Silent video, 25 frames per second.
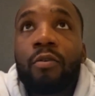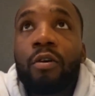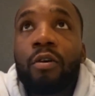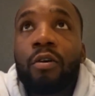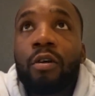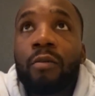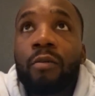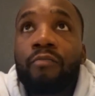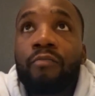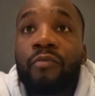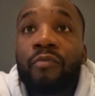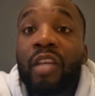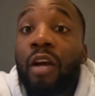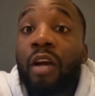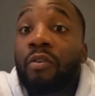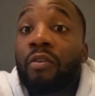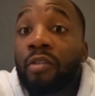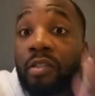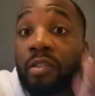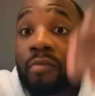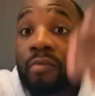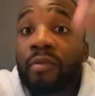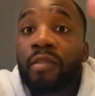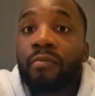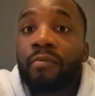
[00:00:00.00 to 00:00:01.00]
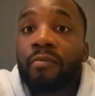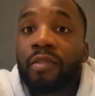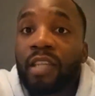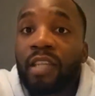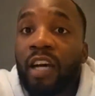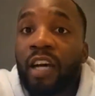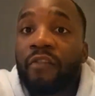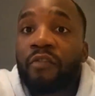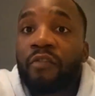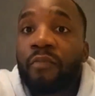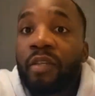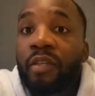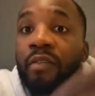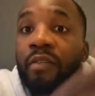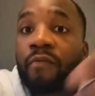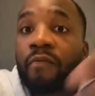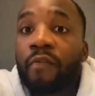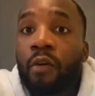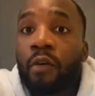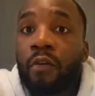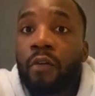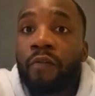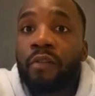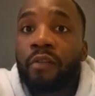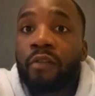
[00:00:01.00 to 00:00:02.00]
um, Darren himself has been
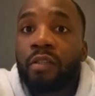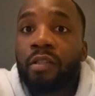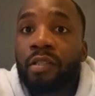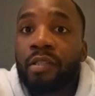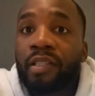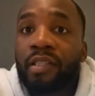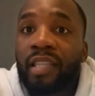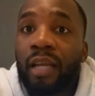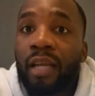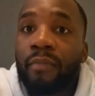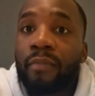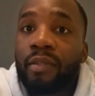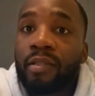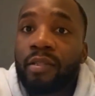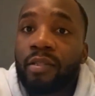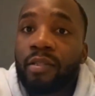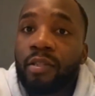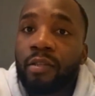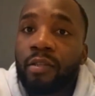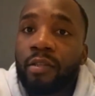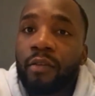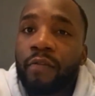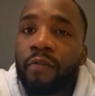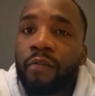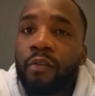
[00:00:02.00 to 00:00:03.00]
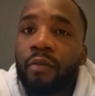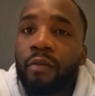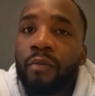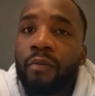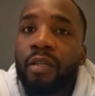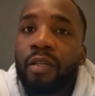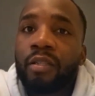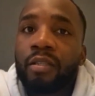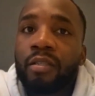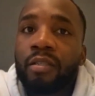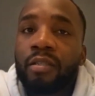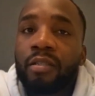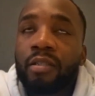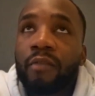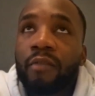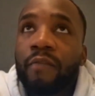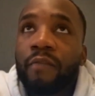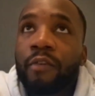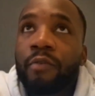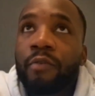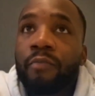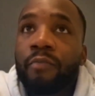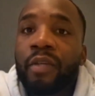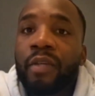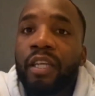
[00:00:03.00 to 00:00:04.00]
involved in, in, stabbings and stuff. You know what I mean? And it's a
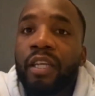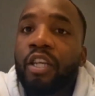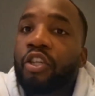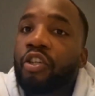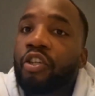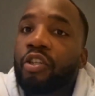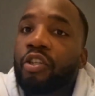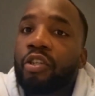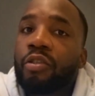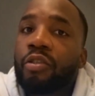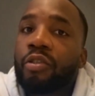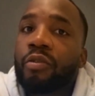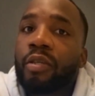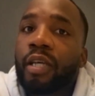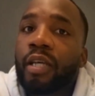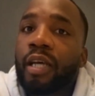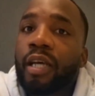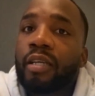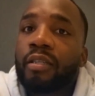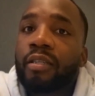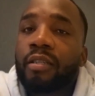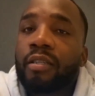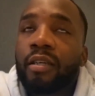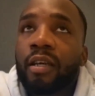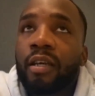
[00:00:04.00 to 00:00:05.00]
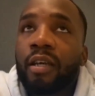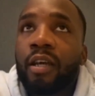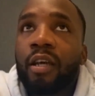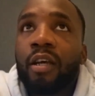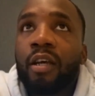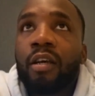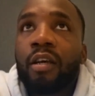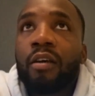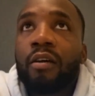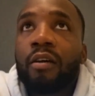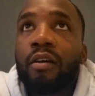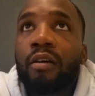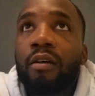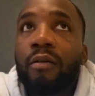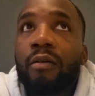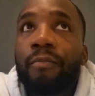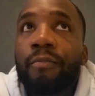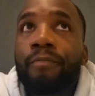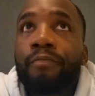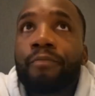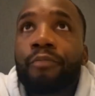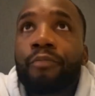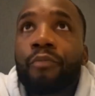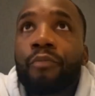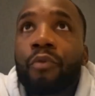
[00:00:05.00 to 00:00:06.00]
very big issue in the UK, and
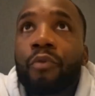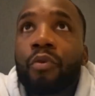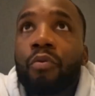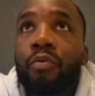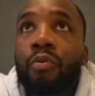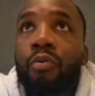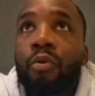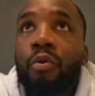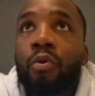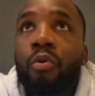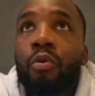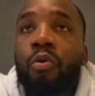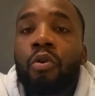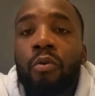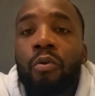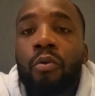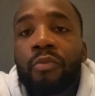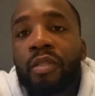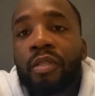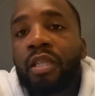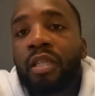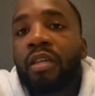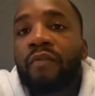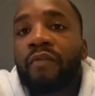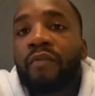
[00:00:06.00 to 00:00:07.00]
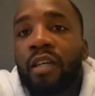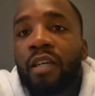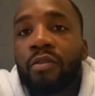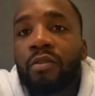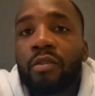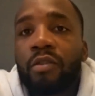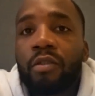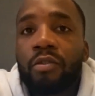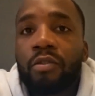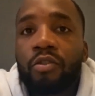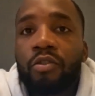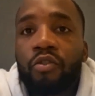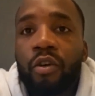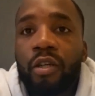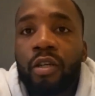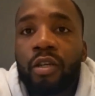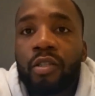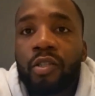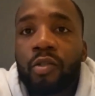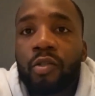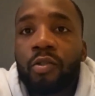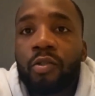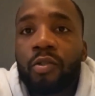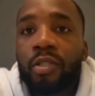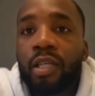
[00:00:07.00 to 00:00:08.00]
um, we all come together now to try
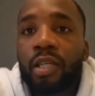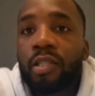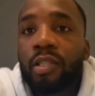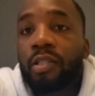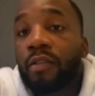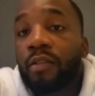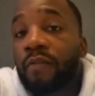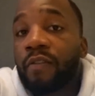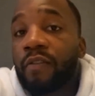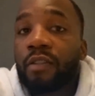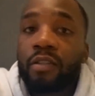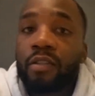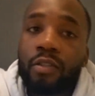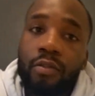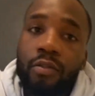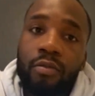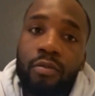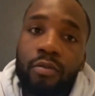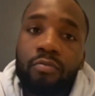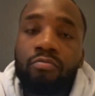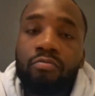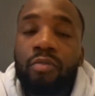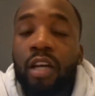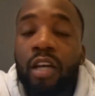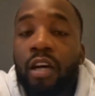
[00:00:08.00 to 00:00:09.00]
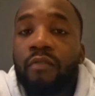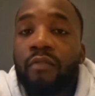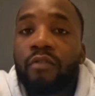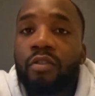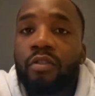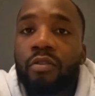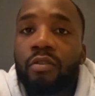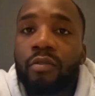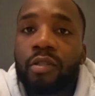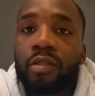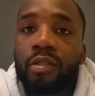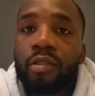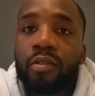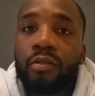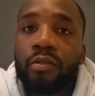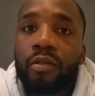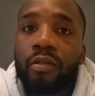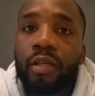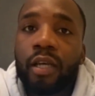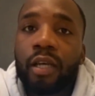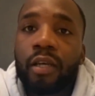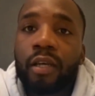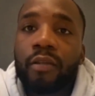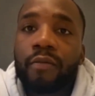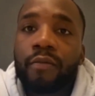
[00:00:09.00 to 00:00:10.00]
sort out something to help the youths in the
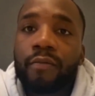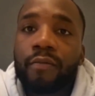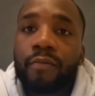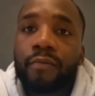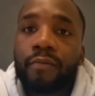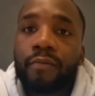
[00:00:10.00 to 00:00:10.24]
UK.